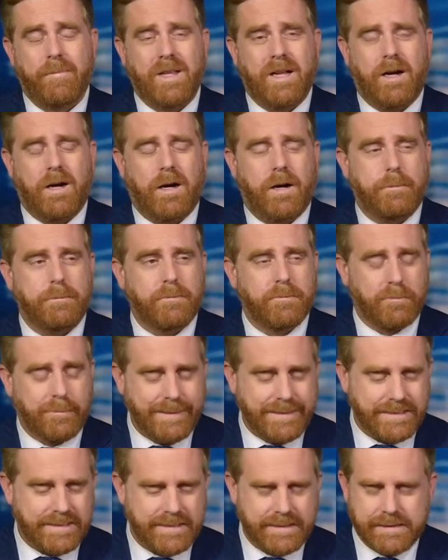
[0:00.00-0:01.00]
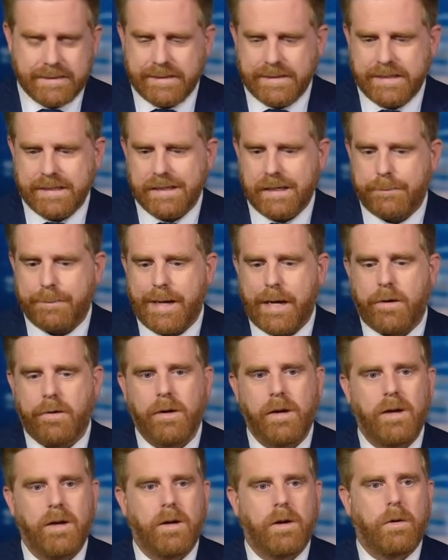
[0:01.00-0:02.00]
um, recently about
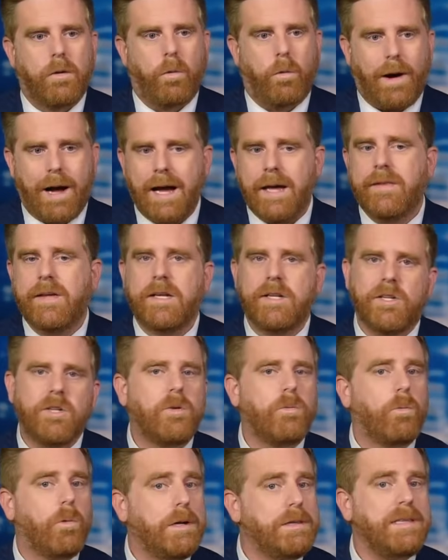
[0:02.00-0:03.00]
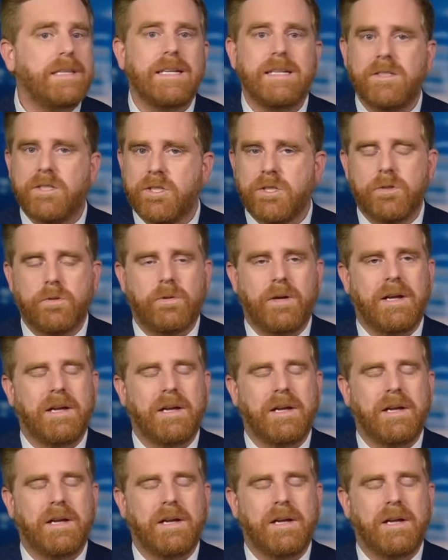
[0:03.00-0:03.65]
why they do what they do